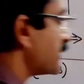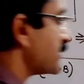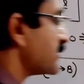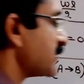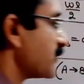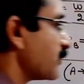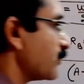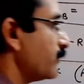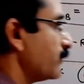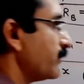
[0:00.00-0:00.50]

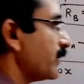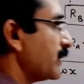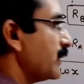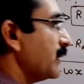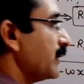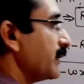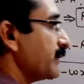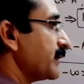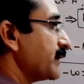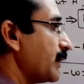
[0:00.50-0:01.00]
0,
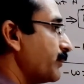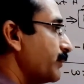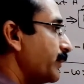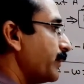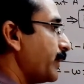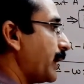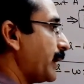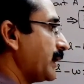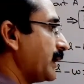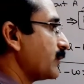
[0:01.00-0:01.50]
the
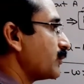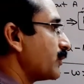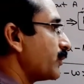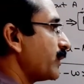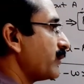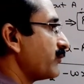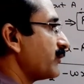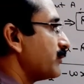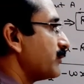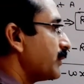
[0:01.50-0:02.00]
bending moment
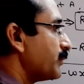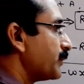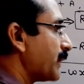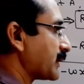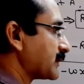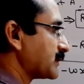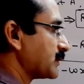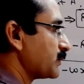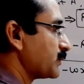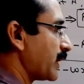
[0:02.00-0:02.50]
will be
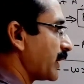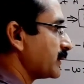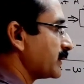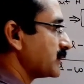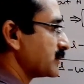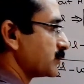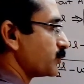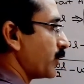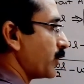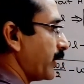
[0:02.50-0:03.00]
maximum at this
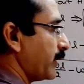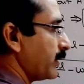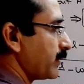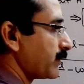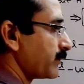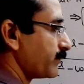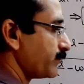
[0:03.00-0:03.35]
point.